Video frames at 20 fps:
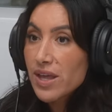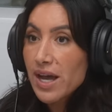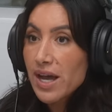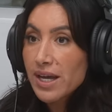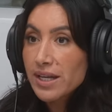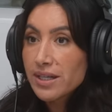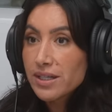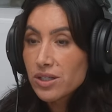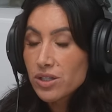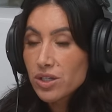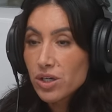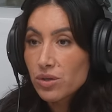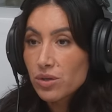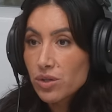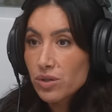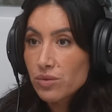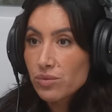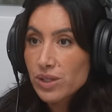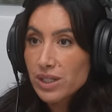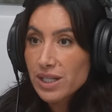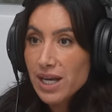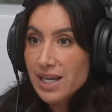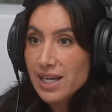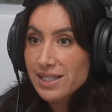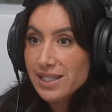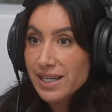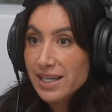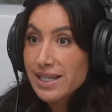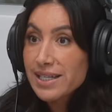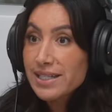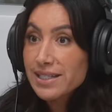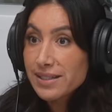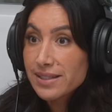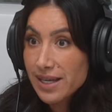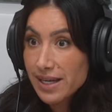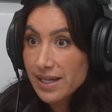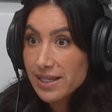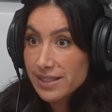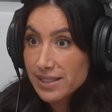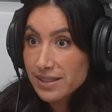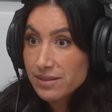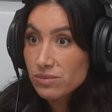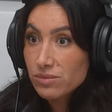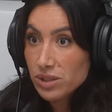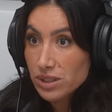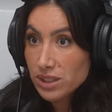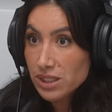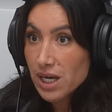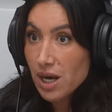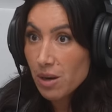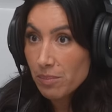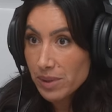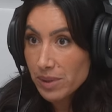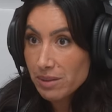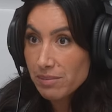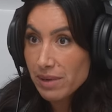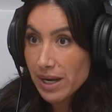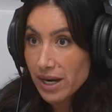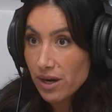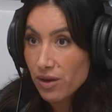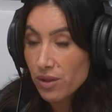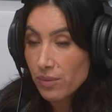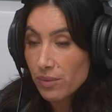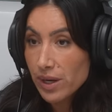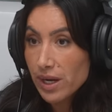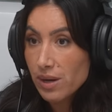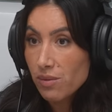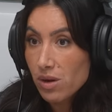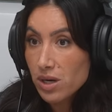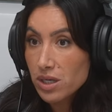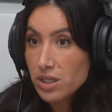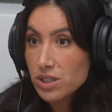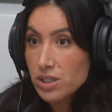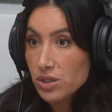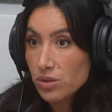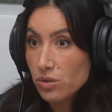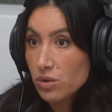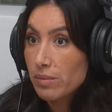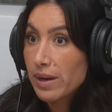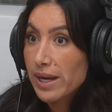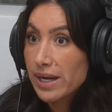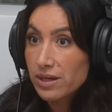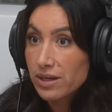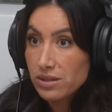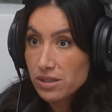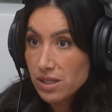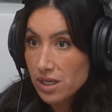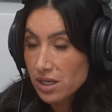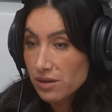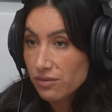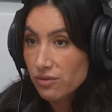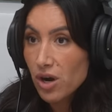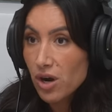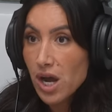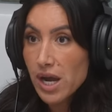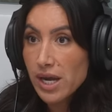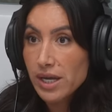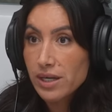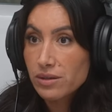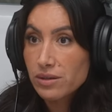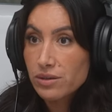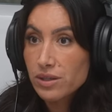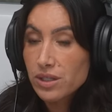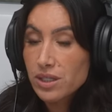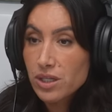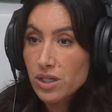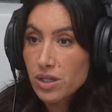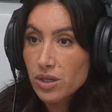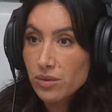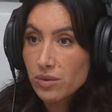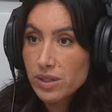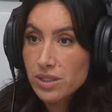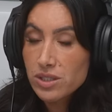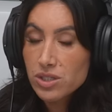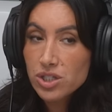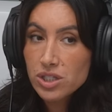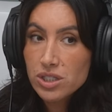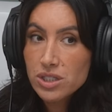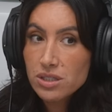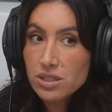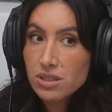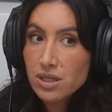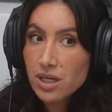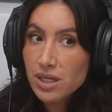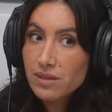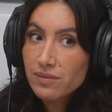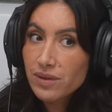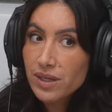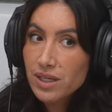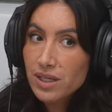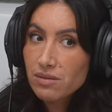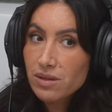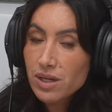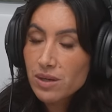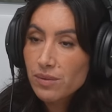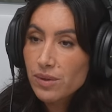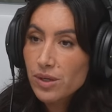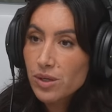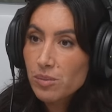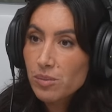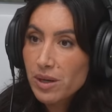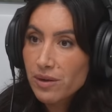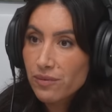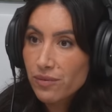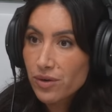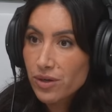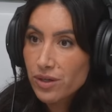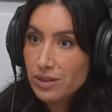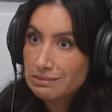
that you know you realize like it isn't really helping my hair the way I want it to, or my hair is getting fried, or yeah. you know, it's just kind of yeah. like you get what you pay for.